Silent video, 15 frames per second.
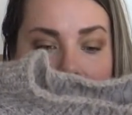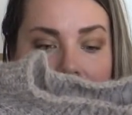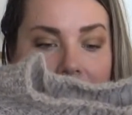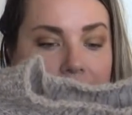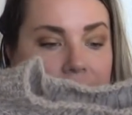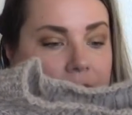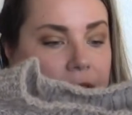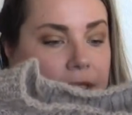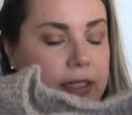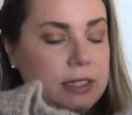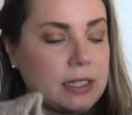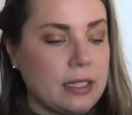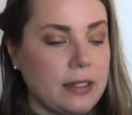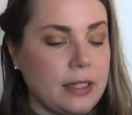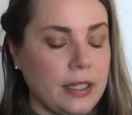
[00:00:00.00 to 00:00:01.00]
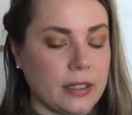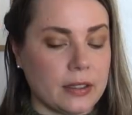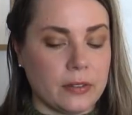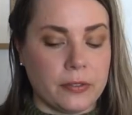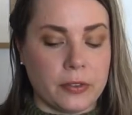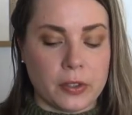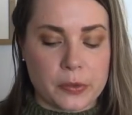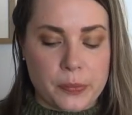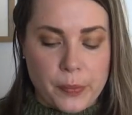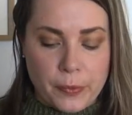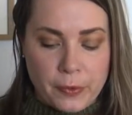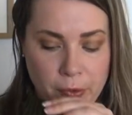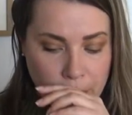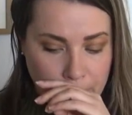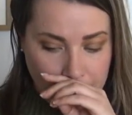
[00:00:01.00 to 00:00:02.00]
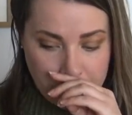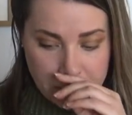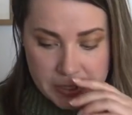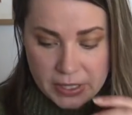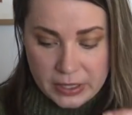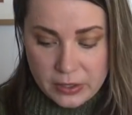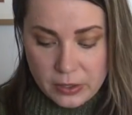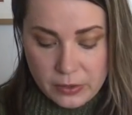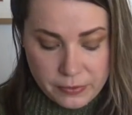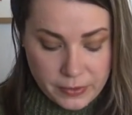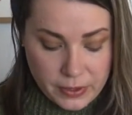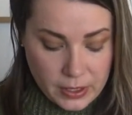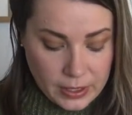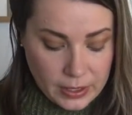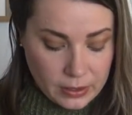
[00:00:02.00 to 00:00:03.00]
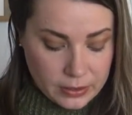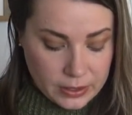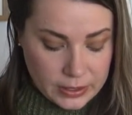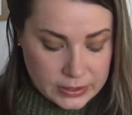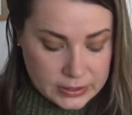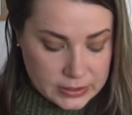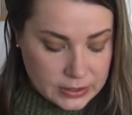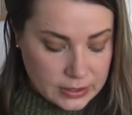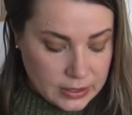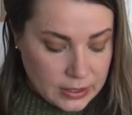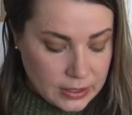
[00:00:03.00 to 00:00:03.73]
in that case I think the 4% of nylon is